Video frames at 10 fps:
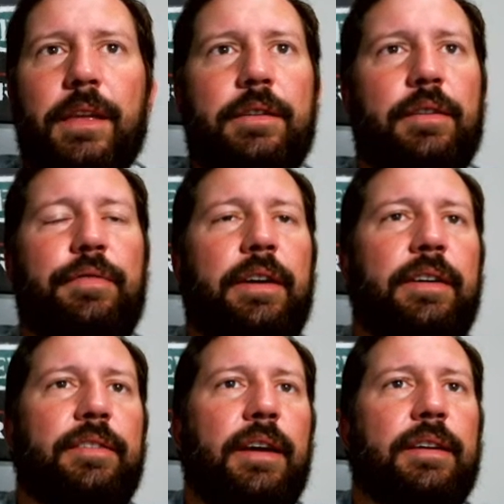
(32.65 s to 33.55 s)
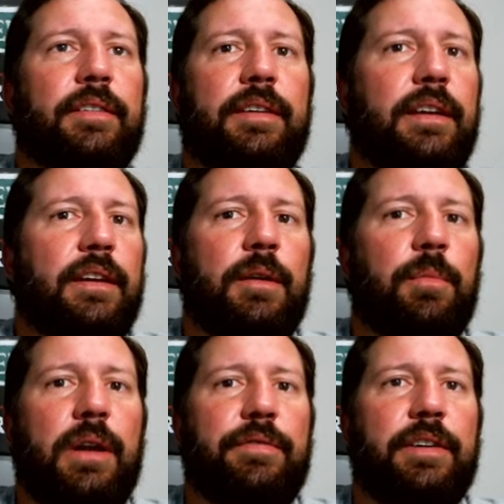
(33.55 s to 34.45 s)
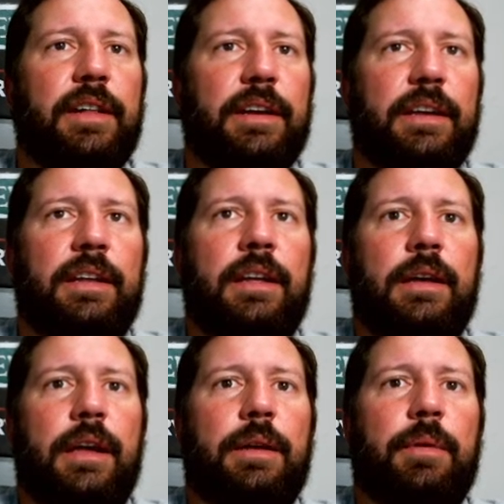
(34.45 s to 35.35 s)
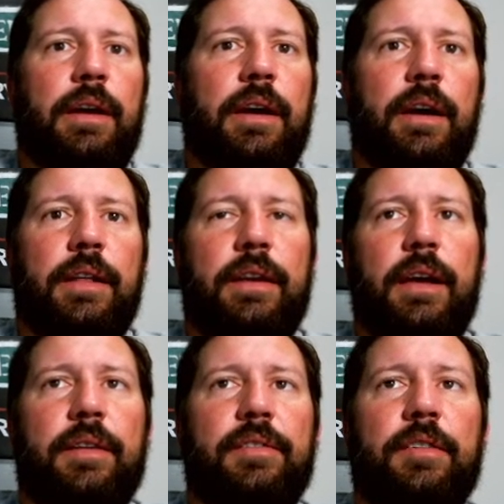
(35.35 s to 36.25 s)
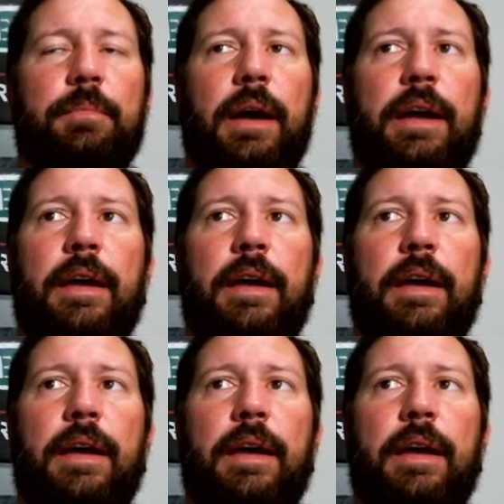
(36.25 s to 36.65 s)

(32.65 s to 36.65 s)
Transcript: It just varies. I just get on when I feel like it. Anyway, this is my